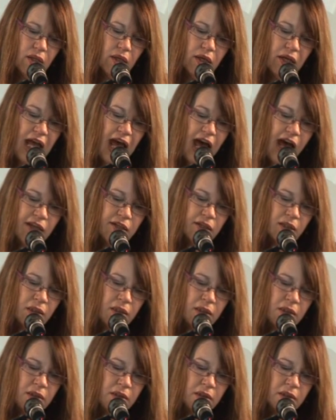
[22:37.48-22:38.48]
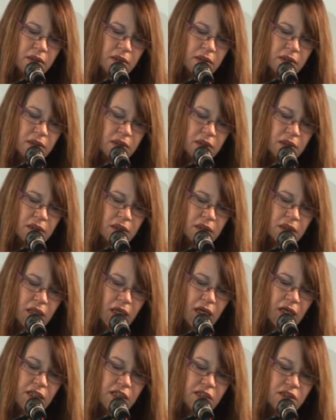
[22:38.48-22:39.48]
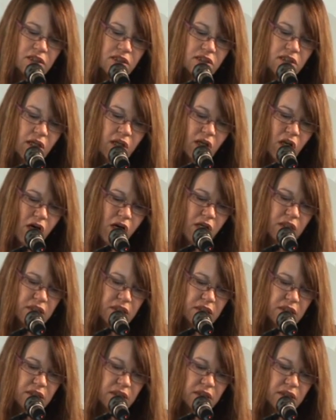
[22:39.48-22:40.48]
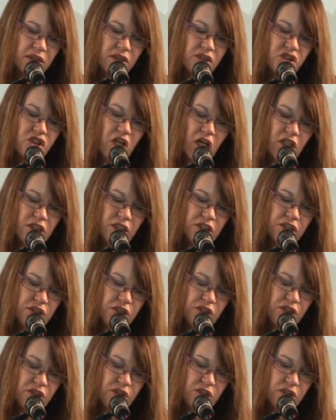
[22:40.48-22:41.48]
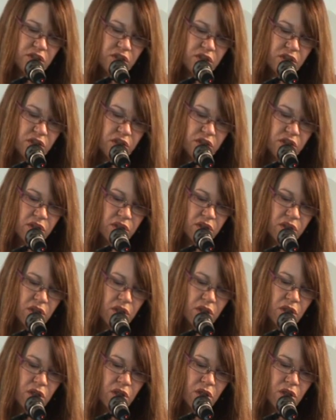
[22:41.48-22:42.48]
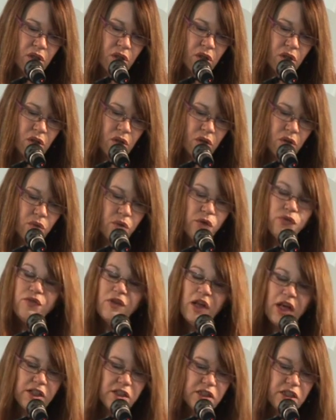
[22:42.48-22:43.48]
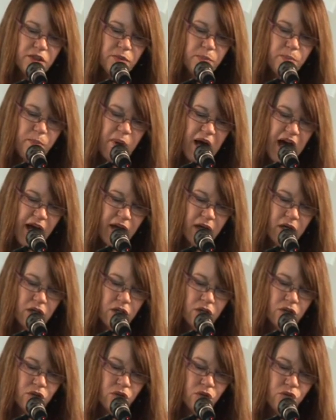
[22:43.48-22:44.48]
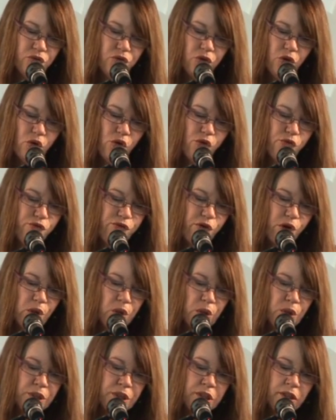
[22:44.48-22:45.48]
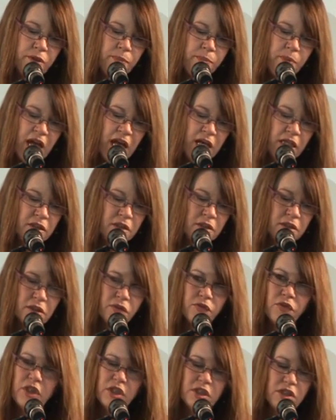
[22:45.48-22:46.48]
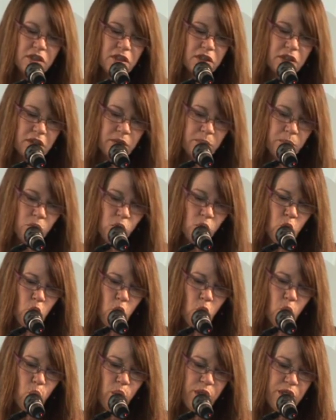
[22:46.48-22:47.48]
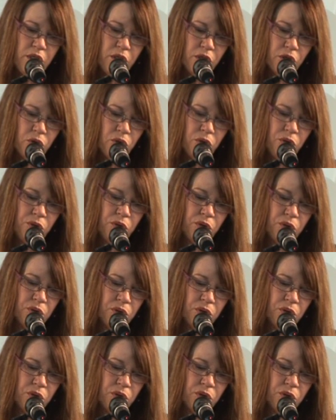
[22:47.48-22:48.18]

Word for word: The candle in its glass stutters, reflected back fourfold in the panes of this small window.